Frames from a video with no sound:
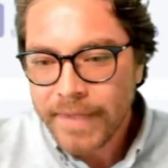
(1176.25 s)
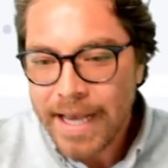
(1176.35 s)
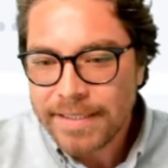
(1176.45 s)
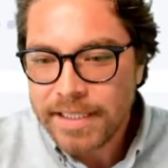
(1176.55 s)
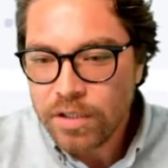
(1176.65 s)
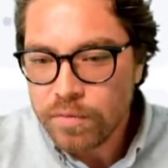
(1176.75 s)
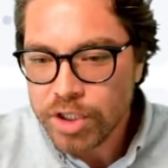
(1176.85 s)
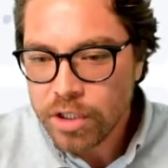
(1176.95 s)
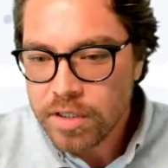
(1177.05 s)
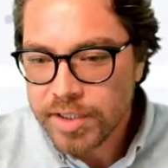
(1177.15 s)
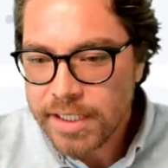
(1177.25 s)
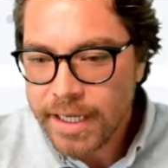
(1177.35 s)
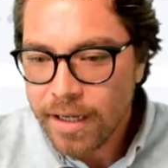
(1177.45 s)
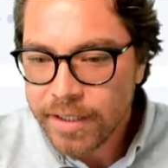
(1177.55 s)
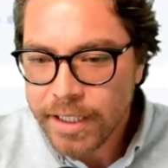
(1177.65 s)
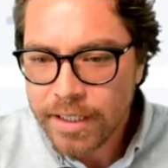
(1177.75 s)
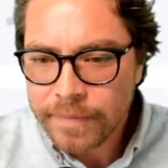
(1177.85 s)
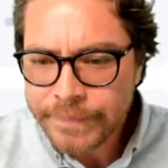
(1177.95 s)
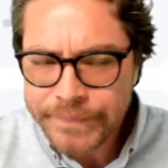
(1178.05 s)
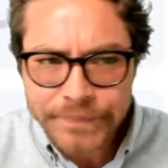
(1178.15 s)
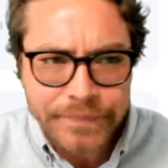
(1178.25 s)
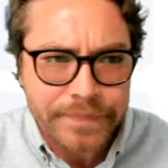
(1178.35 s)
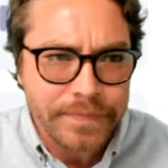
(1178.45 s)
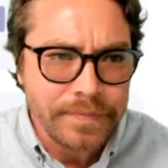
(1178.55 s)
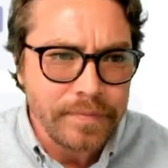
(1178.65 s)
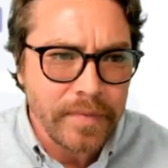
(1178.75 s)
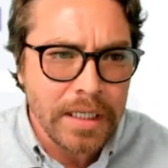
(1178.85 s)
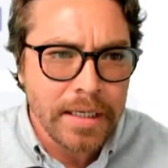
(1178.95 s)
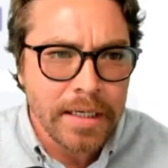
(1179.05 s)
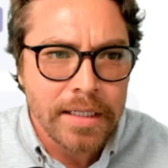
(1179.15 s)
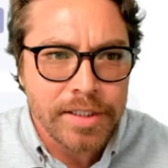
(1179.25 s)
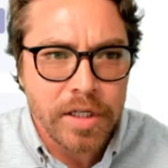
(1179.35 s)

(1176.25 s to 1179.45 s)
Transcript: I see New Jersey down here. Let's